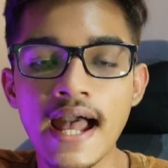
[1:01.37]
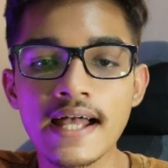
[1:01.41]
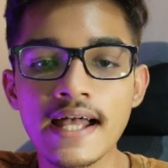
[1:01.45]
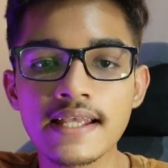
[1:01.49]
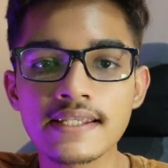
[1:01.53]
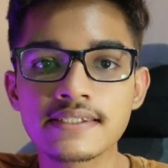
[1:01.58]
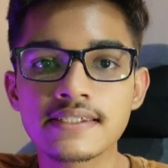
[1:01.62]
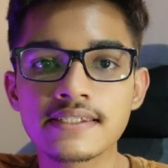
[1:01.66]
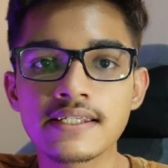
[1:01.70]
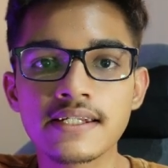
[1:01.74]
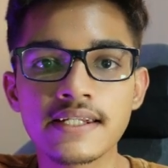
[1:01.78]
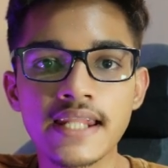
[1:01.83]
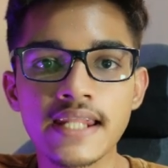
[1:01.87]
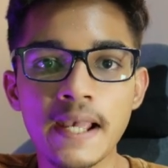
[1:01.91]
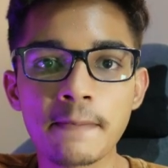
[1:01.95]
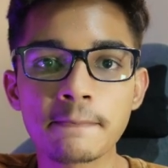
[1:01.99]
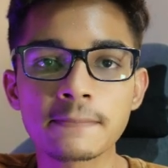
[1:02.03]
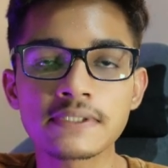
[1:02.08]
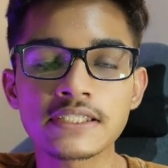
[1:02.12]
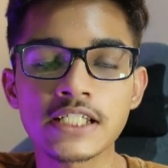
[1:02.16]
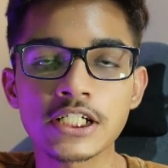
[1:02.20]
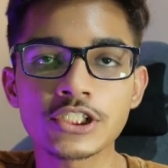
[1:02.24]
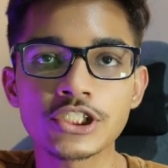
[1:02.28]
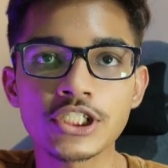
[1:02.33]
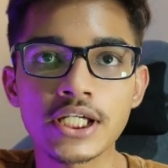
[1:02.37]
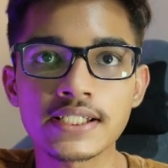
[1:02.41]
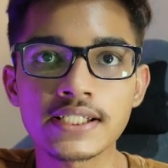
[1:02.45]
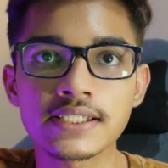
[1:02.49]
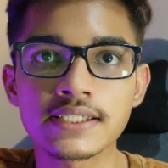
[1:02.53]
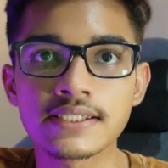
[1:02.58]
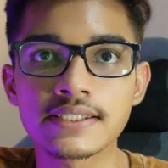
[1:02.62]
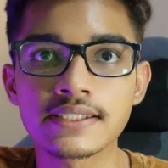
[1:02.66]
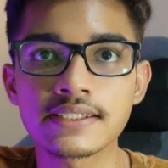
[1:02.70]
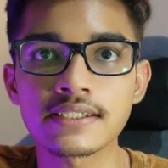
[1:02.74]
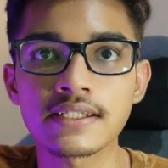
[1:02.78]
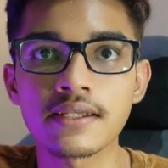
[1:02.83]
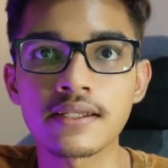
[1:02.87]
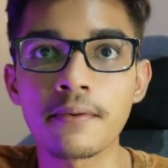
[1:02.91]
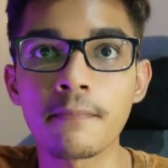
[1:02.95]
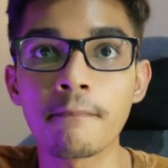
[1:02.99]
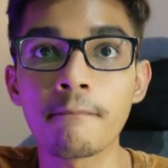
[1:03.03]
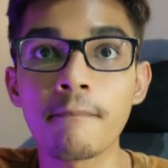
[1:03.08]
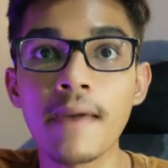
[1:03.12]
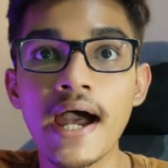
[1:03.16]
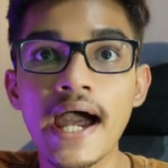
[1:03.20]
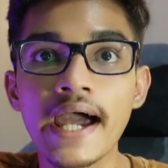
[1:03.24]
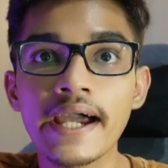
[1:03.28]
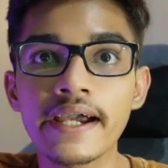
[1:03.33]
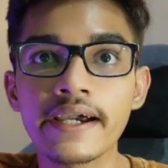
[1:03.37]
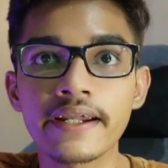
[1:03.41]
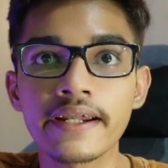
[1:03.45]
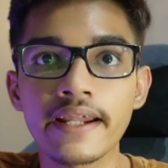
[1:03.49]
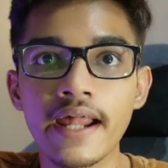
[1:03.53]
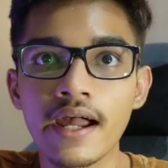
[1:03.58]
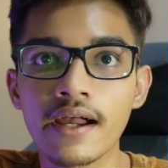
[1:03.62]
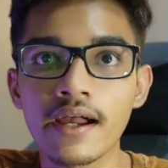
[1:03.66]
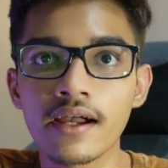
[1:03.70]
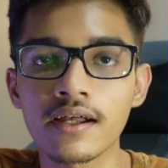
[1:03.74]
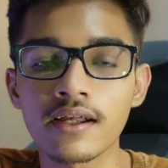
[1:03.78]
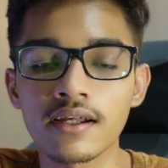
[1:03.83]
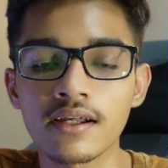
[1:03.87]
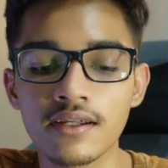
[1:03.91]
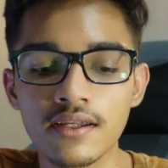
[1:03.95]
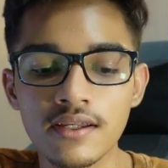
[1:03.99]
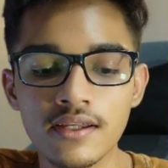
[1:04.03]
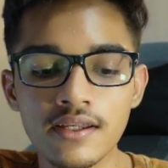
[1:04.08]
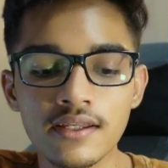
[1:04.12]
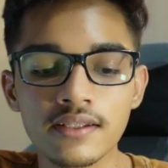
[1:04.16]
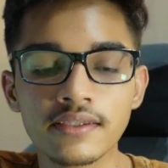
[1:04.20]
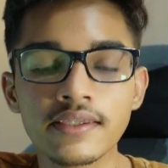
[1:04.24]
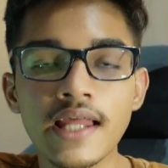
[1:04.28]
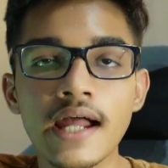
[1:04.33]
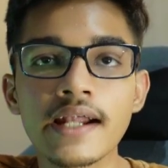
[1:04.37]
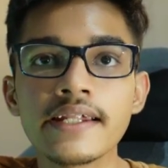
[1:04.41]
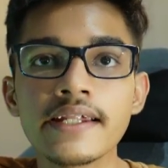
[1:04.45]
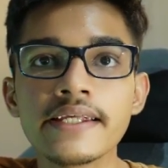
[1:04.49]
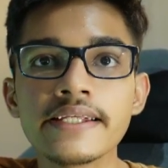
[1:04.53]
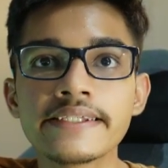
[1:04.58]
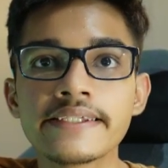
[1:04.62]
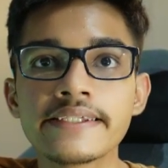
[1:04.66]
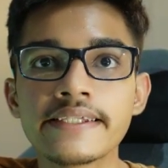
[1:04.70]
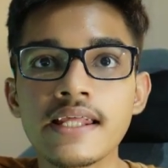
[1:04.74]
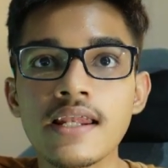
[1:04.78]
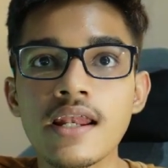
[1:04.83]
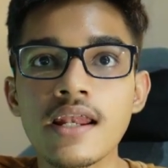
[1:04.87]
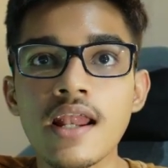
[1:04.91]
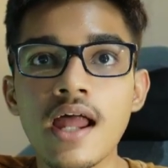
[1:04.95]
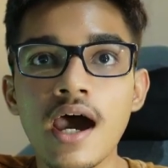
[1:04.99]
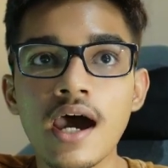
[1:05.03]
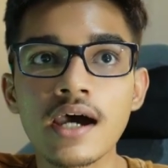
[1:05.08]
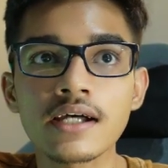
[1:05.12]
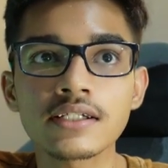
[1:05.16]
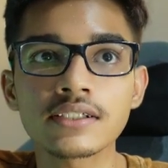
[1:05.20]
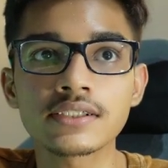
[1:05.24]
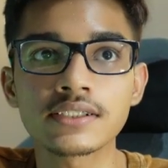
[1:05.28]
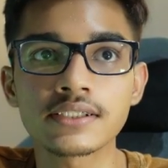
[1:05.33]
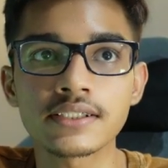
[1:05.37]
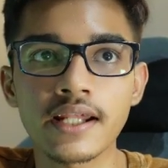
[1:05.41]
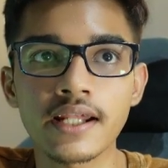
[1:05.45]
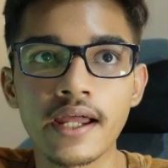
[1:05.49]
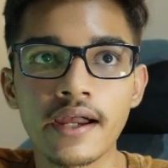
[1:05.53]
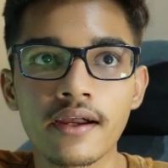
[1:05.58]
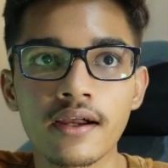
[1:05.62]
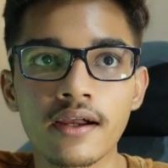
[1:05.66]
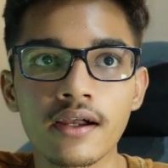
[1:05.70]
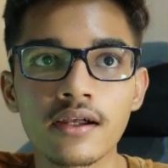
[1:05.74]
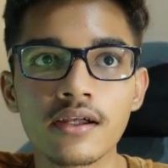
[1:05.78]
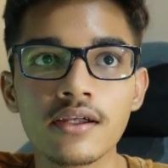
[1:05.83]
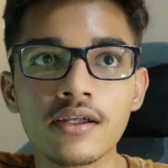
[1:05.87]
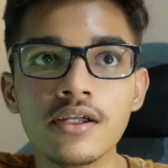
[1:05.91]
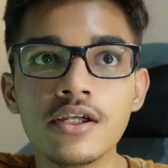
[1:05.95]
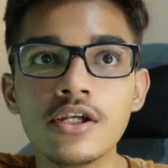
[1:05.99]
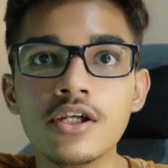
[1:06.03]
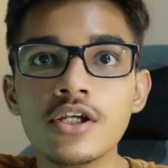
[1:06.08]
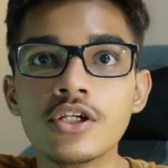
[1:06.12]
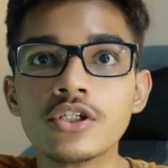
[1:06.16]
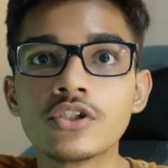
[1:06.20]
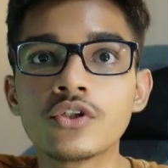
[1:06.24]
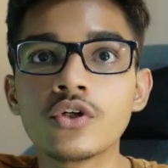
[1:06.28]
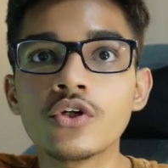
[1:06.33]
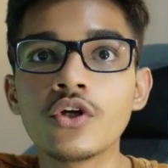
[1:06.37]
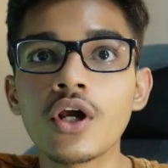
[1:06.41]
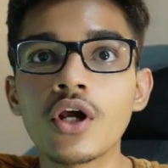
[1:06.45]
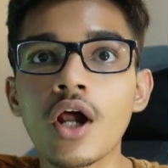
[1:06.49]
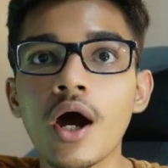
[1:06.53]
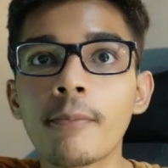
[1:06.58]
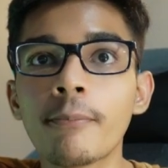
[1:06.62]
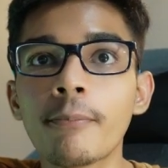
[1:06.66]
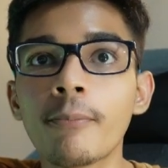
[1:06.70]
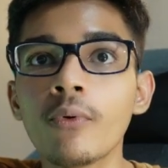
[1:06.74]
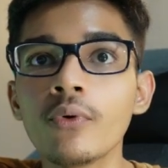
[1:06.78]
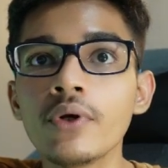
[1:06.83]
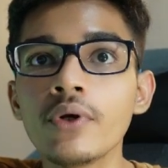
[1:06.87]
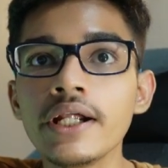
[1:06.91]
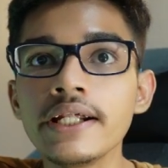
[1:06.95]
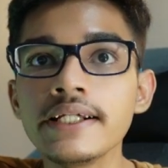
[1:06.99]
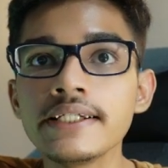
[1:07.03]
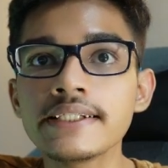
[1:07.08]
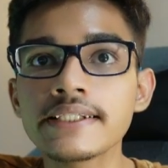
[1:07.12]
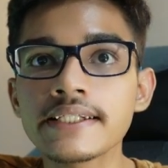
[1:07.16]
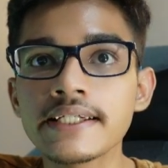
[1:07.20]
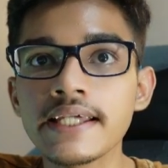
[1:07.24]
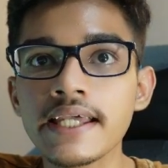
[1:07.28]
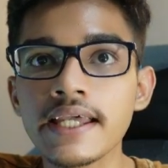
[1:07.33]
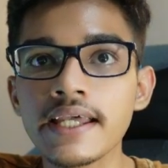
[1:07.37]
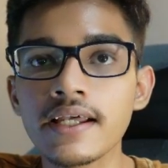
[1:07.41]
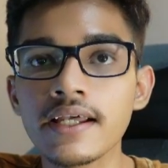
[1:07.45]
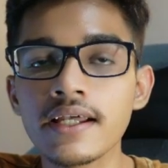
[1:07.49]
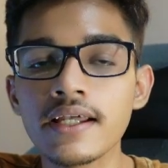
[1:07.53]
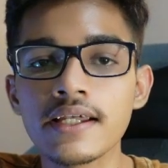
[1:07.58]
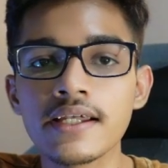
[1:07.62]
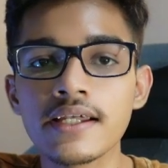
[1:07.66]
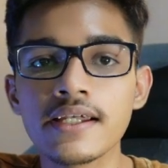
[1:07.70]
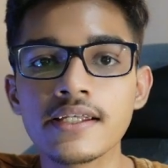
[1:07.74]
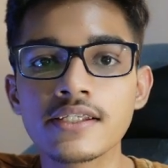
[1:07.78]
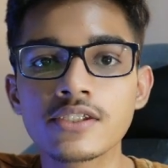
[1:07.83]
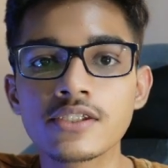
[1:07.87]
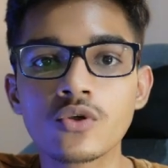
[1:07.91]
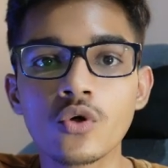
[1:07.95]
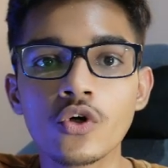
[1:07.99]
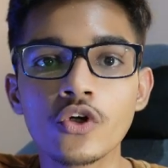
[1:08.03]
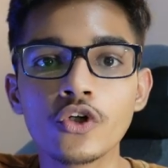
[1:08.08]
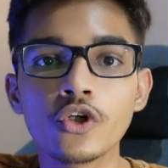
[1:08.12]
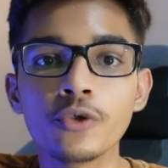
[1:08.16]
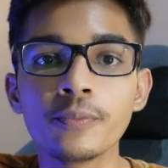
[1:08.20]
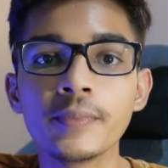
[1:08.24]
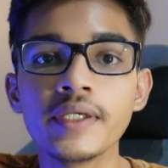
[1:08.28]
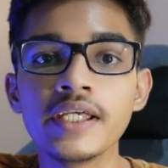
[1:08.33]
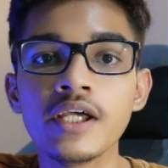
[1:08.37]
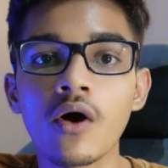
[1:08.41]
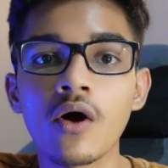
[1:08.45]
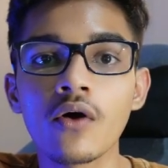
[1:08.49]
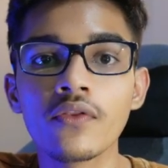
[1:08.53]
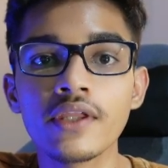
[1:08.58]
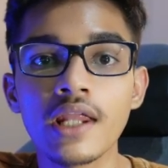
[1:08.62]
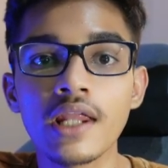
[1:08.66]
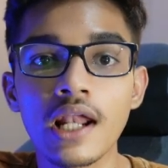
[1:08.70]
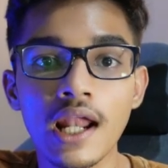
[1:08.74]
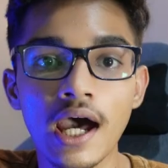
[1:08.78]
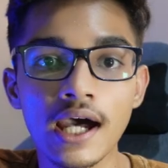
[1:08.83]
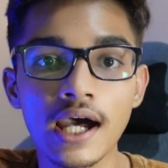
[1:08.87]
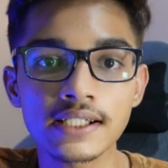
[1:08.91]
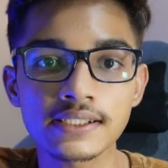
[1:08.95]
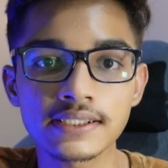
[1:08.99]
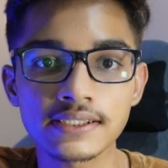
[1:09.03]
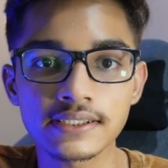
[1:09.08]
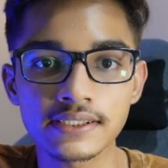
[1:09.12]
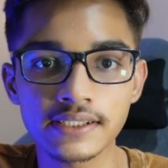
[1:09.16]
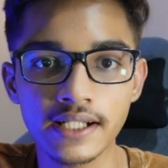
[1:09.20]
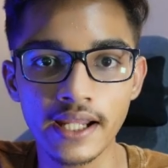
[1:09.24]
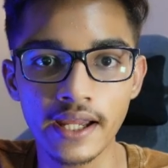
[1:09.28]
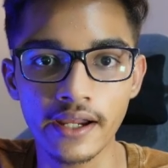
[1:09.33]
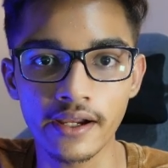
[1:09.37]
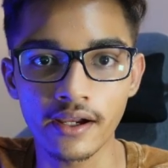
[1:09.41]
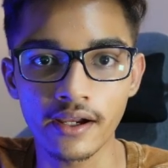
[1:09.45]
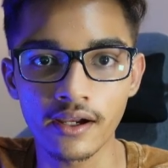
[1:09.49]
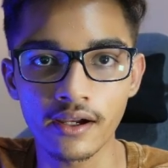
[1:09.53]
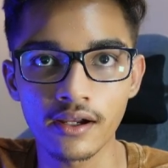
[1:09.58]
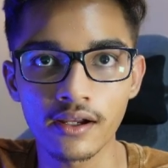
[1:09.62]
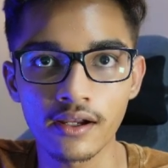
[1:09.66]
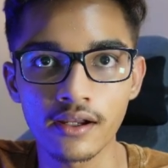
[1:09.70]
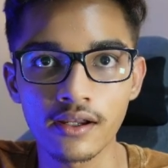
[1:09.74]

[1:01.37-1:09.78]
as the name suggests, back rank, that is the last rank. So your opponent's king is going to be on the last rank